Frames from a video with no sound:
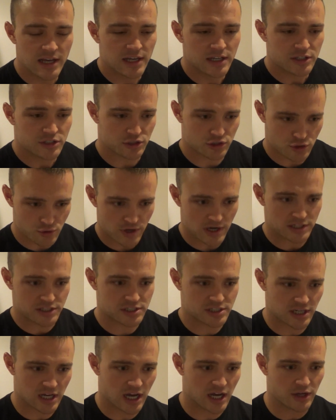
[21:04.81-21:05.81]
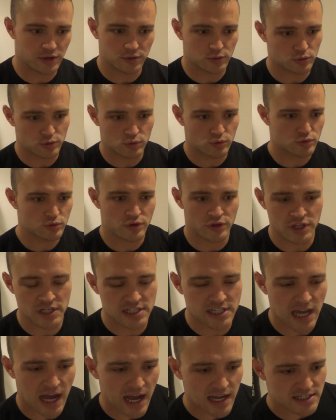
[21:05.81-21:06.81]
She goes, Chris, these
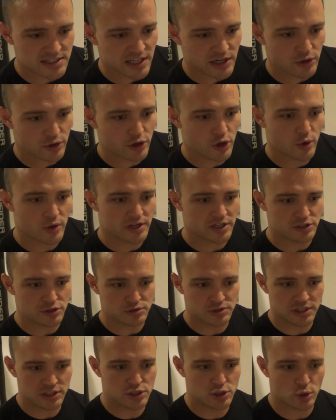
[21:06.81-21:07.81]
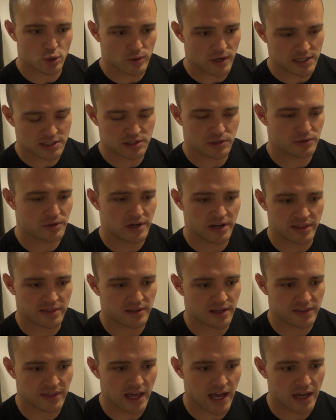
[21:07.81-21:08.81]
guys, they don't know any jiu-jitsu or wrestling or anything
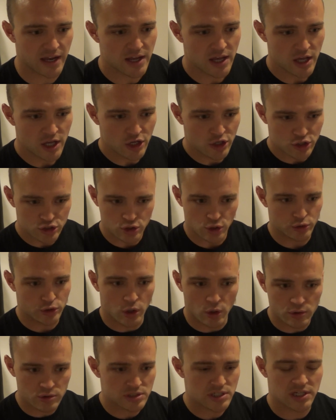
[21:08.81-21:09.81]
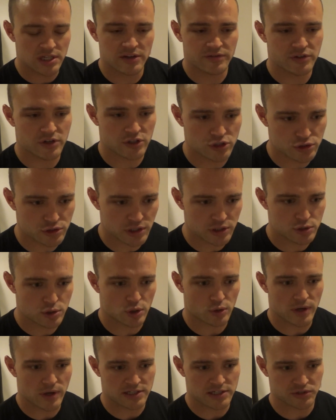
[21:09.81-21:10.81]
like that, so don't use any of your jiu-jitsu
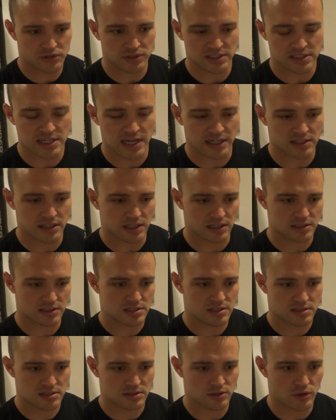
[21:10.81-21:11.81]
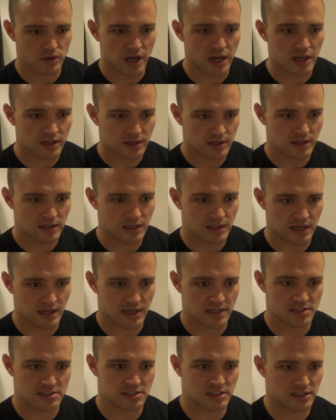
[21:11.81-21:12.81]
or wrestling techniques, okay? And I
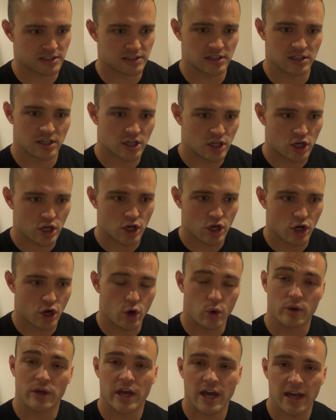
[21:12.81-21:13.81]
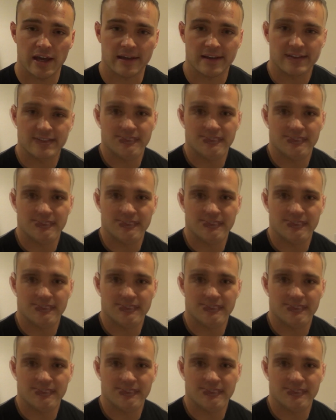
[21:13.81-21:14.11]
said, okay.